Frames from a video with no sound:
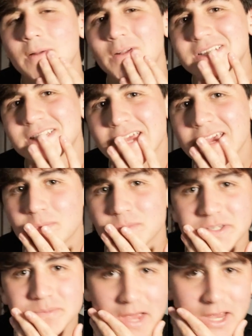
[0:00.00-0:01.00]
I'm not saying I'm
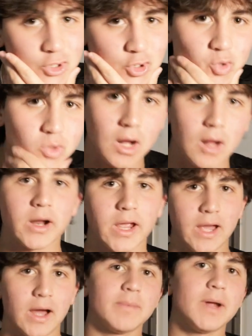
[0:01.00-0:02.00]
special.
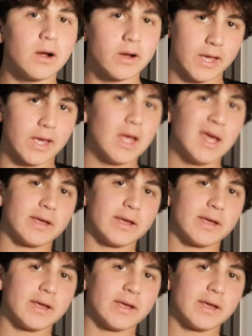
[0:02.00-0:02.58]
Okay, I'm not, okay.